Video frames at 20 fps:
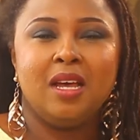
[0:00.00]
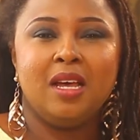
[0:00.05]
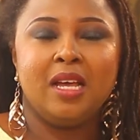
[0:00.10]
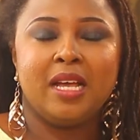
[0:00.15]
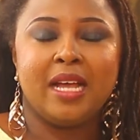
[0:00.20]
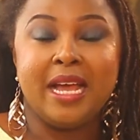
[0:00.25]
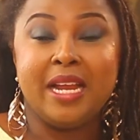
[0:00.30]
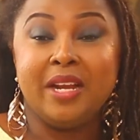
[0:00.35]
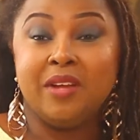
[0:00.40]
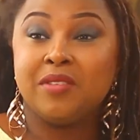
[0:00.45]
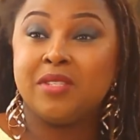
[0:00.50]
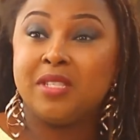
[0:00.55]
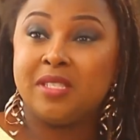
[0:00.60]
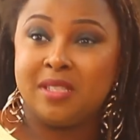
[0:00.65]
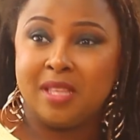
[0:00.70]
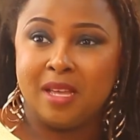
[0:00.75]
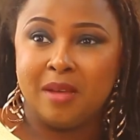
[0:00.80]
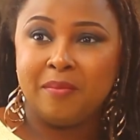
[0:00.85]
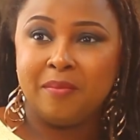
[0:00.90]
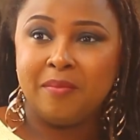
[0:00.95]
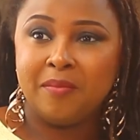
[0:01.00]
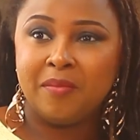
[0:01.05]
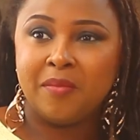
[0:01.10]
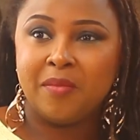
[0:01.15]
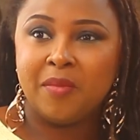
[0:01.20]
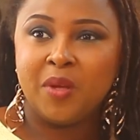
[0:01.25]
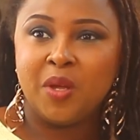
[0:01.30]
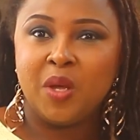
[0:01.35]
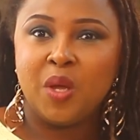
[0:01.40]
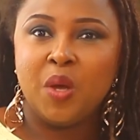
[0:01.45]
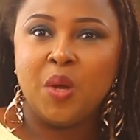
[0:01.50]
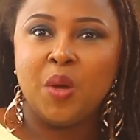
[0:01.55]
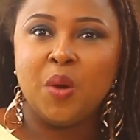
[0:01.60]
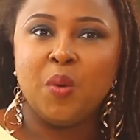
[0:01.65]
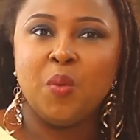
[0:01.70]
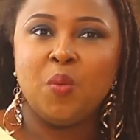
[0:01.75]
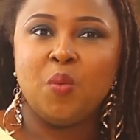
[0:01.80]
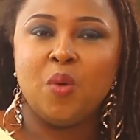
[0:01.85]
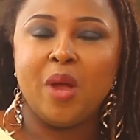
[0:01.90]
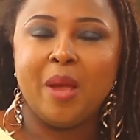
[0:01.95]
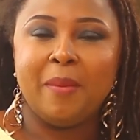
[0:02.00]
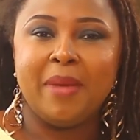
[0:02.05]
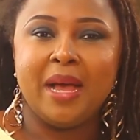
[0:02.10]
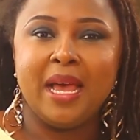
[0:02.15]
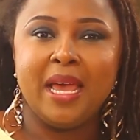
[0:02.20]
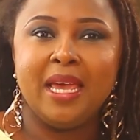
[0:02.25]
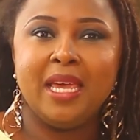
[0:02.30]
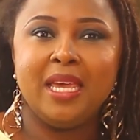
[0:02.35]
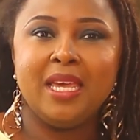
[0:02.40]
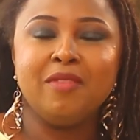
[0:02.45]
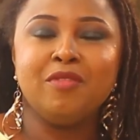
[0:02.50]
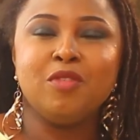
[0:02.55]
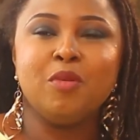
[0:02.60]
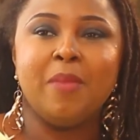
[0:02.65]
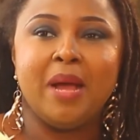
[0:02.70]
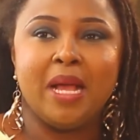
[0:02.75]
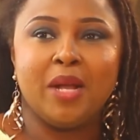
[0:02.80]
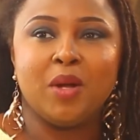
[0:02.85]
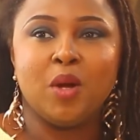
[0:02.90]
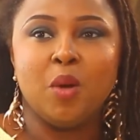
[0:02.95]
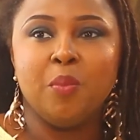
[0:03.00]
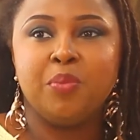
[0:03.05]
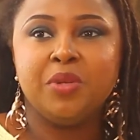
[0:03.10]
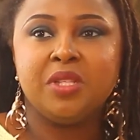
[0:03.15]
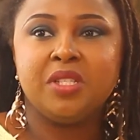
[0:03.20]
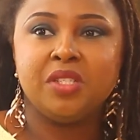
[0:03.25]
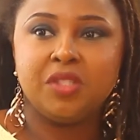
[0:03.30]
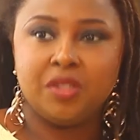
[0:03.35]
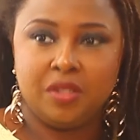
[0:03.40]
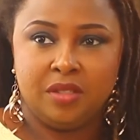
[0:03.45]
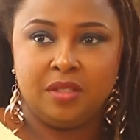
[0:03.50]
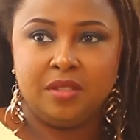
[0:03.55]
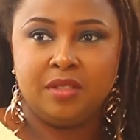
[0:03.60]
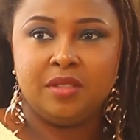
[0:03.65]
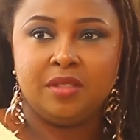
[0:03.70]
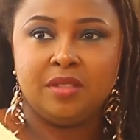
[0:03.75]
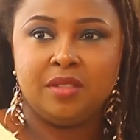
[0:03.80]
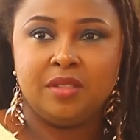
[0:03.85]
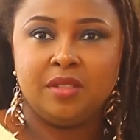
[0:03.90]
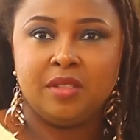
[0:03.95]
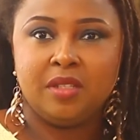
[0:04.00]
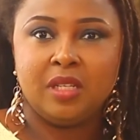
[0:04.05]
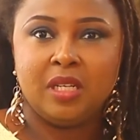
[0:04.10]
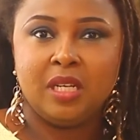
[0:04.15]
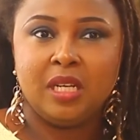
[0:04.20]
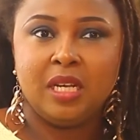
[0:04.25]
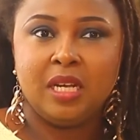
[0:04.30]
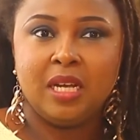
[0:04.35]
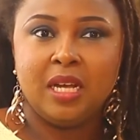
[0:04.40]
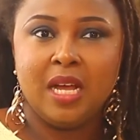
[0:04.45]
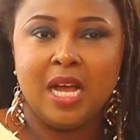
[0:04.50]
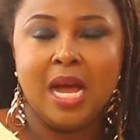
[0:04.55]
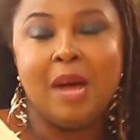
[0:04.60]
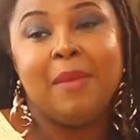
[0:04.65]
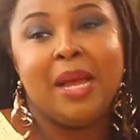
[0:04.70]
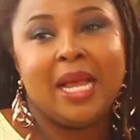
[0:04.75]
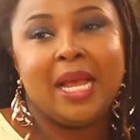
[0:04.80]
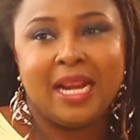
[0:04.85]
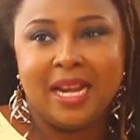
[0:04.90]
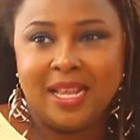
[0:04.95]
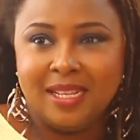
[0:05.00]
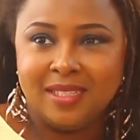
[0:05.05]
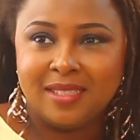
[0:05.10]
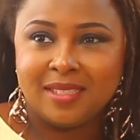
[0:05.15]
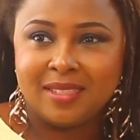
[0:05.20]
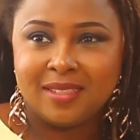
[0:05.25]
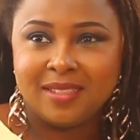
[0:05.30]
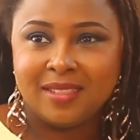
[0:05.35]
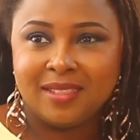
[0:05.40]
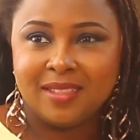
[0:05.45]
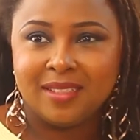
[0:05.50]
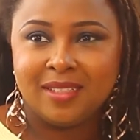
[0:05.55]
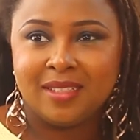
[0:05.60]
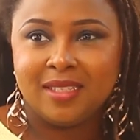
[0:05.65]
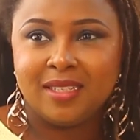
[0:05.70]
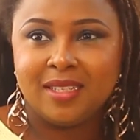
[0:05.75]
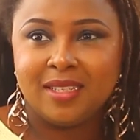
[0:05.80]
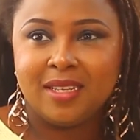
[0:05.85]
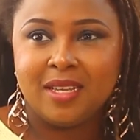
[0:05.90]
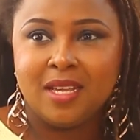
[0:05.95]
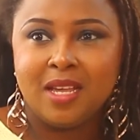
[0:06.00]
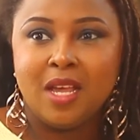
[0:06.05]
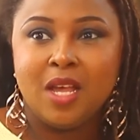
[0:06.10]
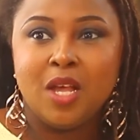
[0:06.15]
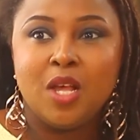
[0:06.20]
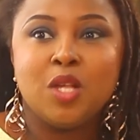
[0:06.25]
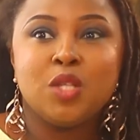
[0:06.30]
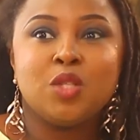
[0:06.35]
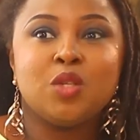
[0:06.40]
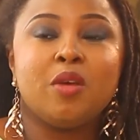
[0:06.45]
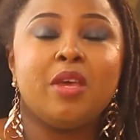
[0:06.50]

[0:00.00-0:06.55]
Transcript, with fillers: a kind of system whereby even my competition are my clients. So